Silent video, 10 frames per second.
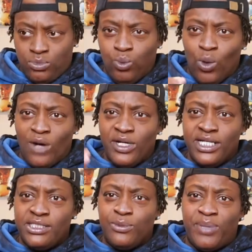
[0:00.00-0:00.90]

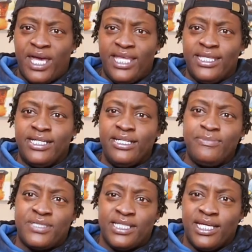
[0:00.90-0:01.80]
wanting to pay the
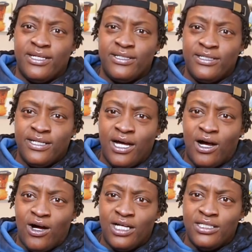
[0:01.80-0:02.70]
upsell
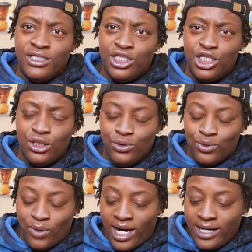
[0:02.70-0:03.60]
on the shoes,
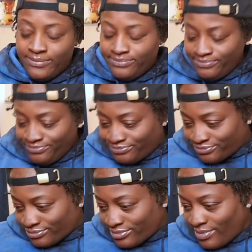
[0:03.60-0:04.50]
right?
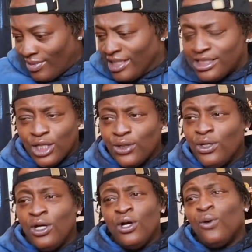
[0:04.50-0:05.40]
So
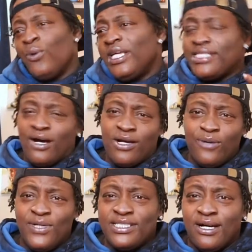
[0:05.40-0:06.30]
we
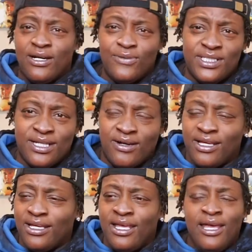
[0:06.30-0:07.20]
talking, we talking, we
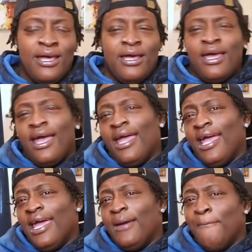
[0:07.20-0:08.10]
talking,
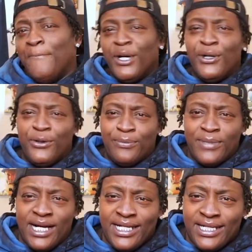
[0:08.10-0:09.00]
and boom,
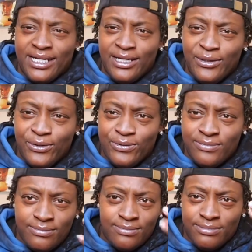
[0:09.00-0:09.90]
I get a little
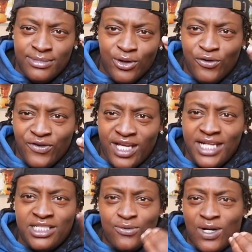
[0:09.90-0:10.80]

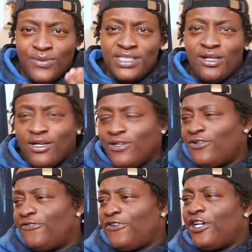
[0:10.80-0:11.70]
notification while we talking on
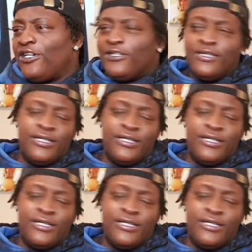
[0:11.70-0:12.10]
the phone.